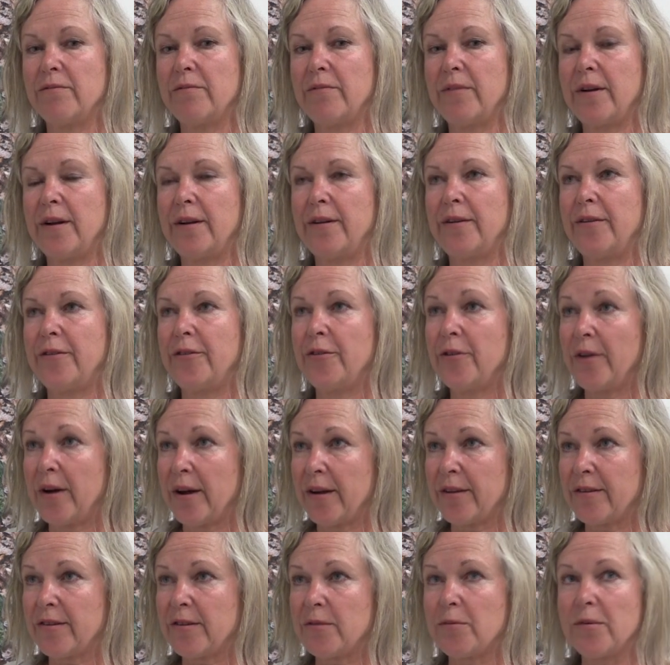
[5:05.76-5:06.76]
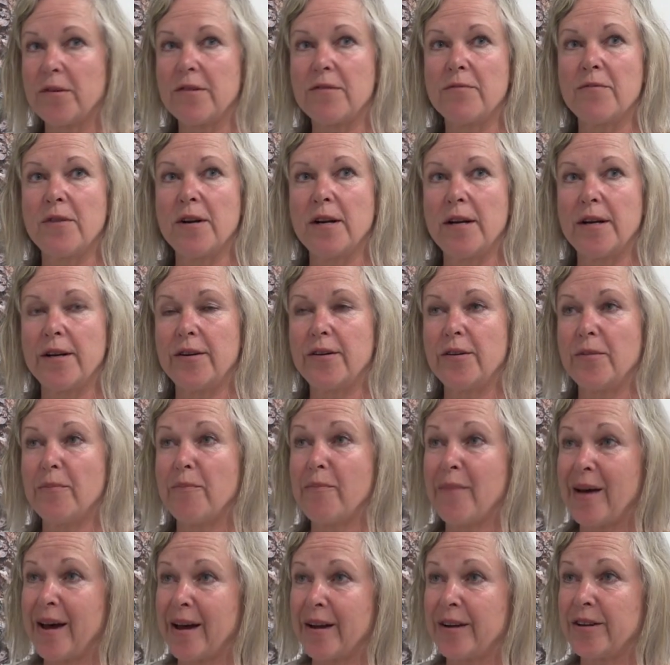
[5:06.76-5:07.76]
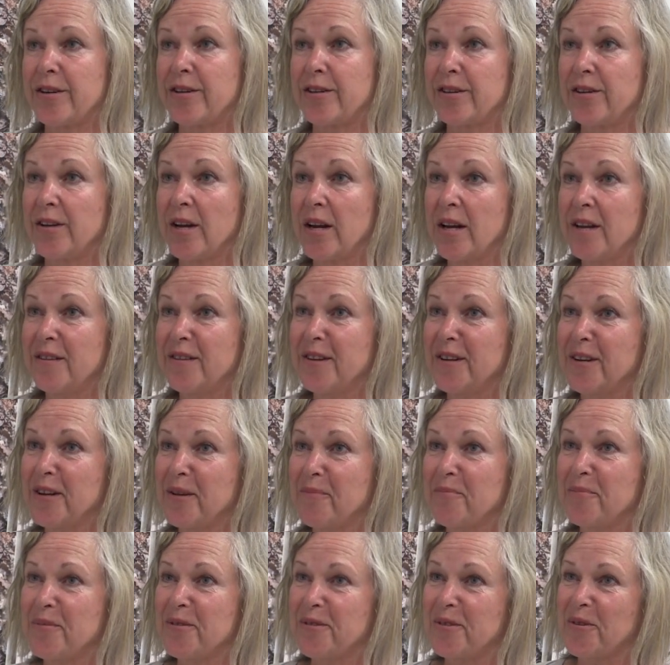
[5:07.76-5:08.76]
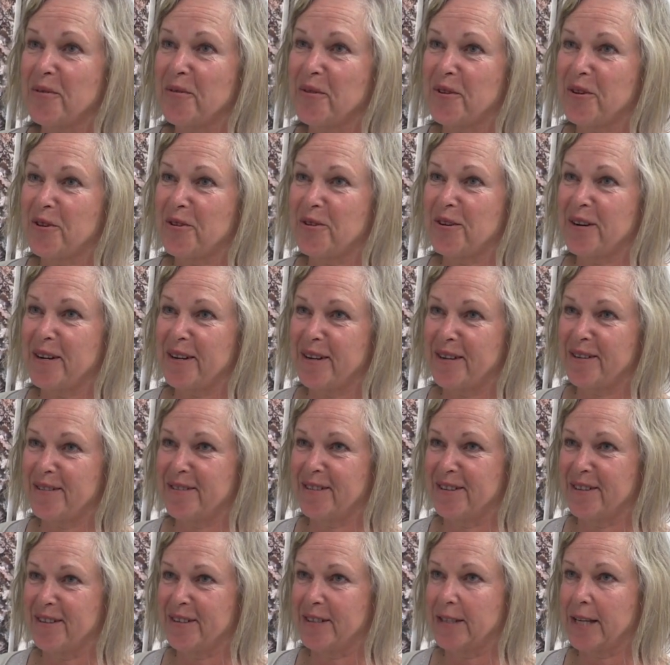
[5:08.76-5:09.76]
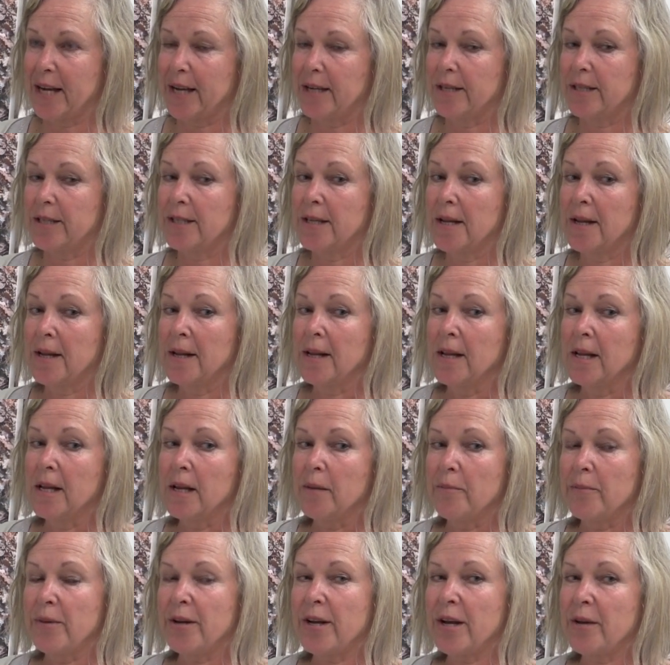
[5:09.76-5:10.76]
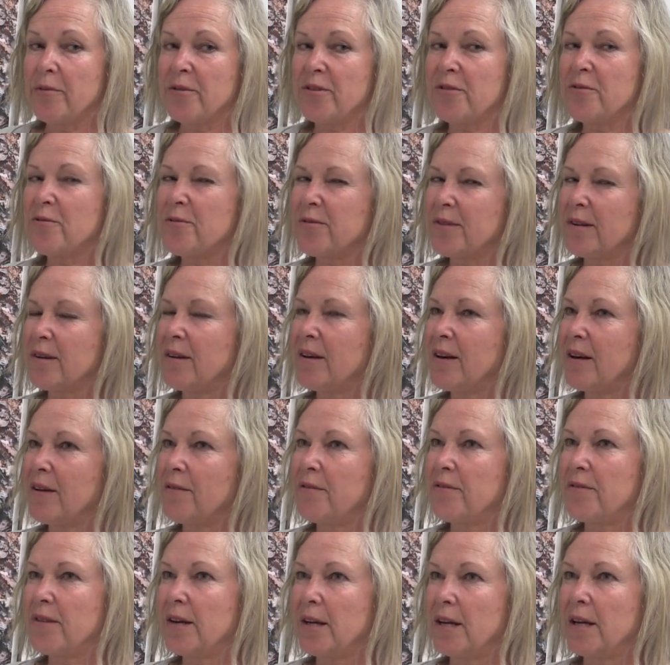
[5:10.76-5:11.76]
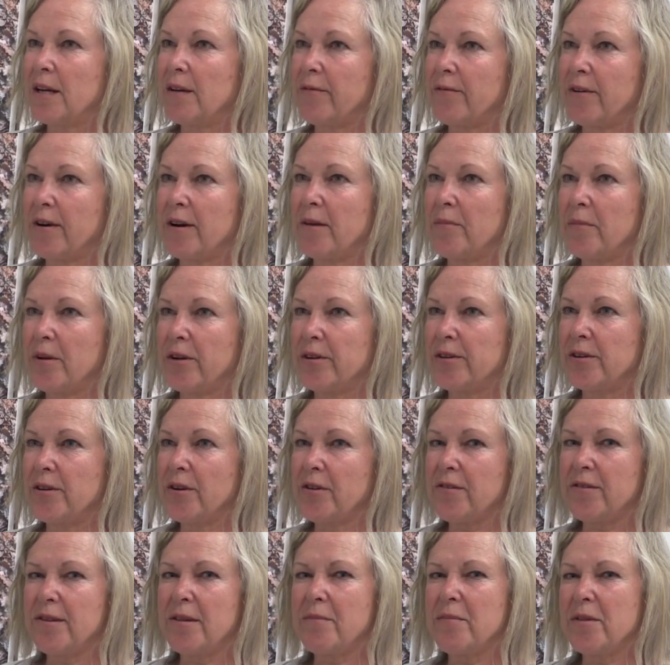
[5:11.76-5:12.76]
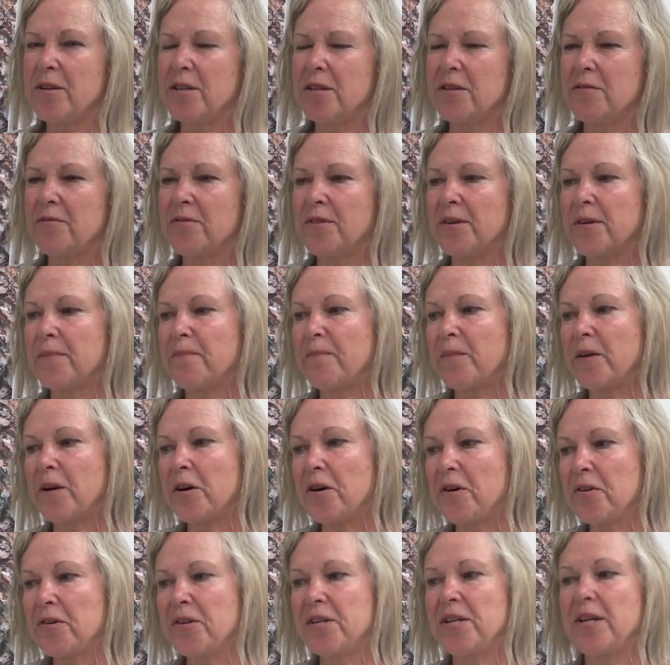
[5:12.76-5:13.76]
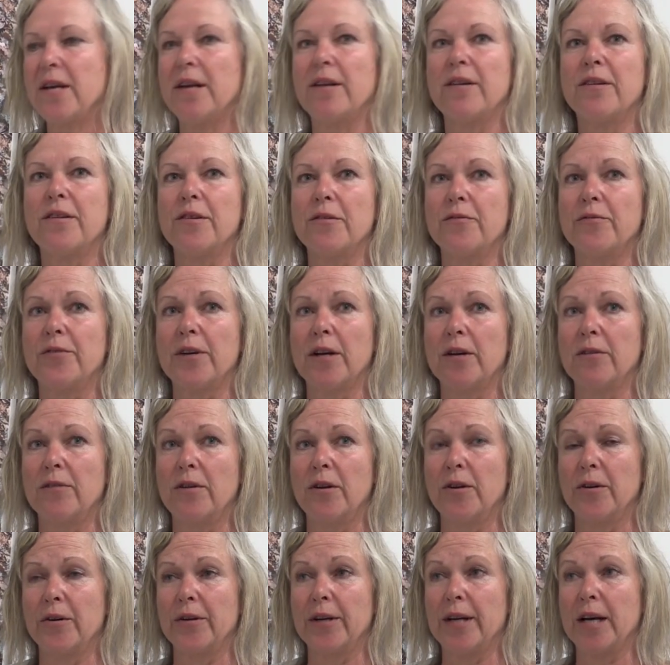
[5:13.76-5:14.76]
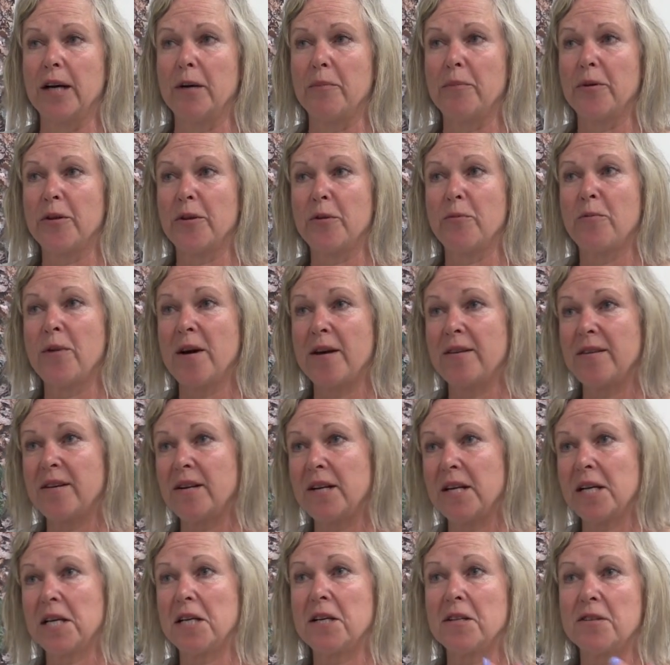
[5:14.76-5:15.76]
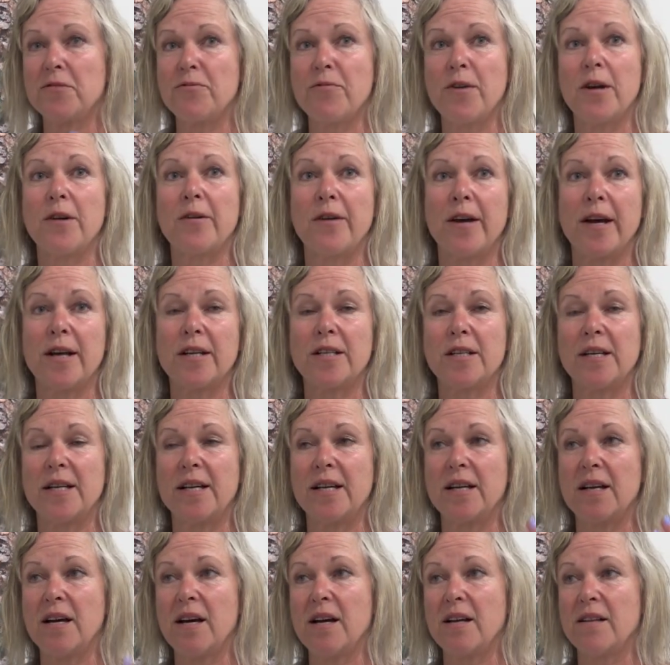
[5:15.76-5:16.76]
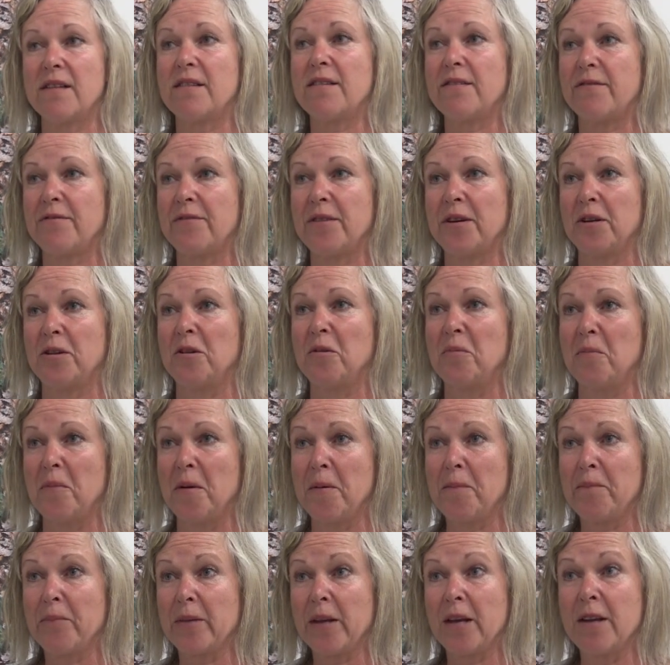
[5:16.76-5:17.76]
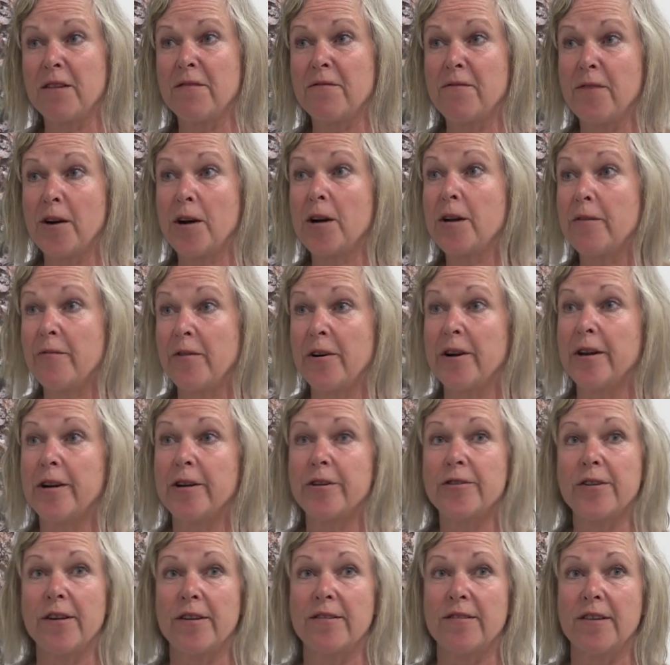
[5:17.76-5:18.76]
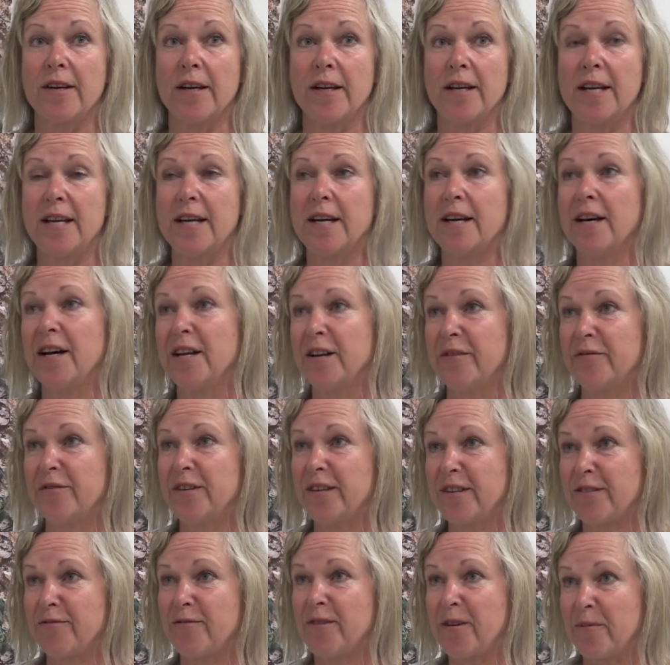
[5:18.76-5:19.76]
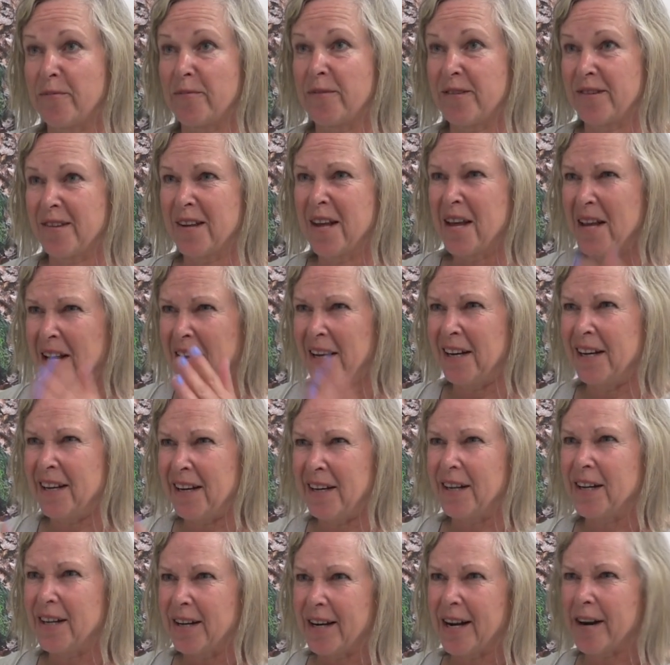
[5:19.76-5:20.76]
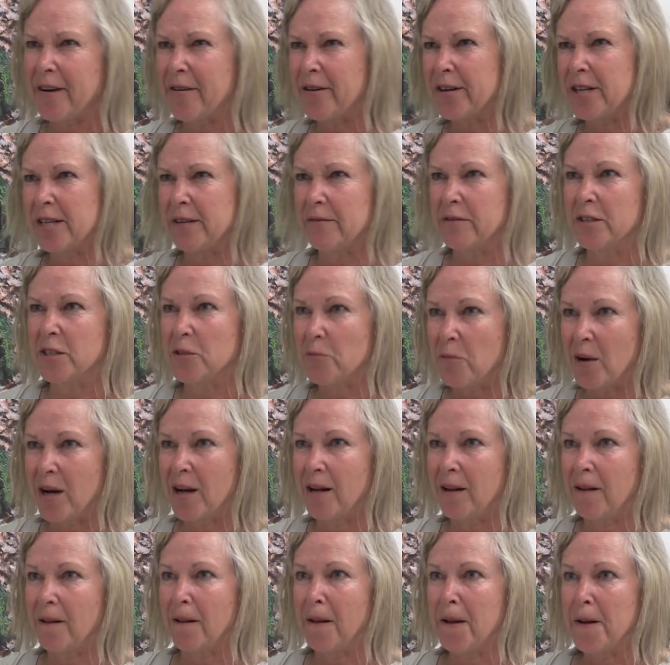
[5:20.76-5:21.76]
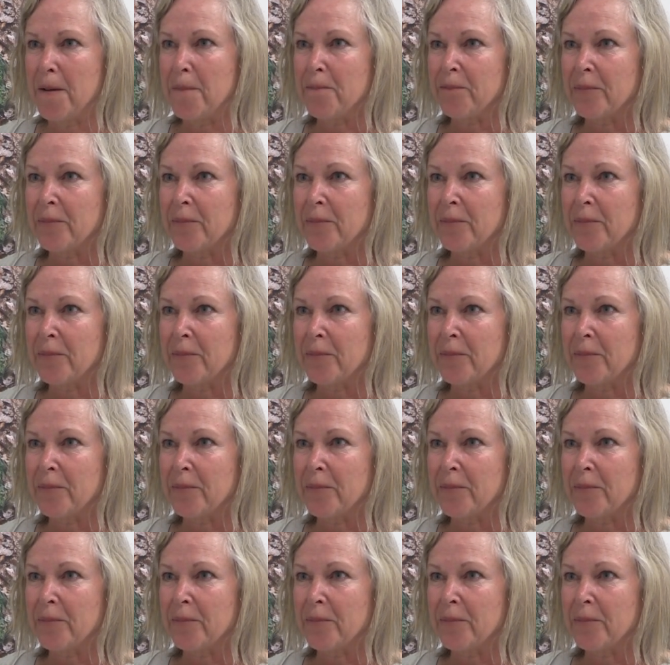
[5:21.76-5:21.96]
red dress was really to match the numbers on the trees, in a sense. But I was also kind of thinking very much, not so much of the content of Don't Look Now, but the way that Nicholas Roeg actually cuts film is very, very interesting, and he kind of disrupts a linear narrative as well.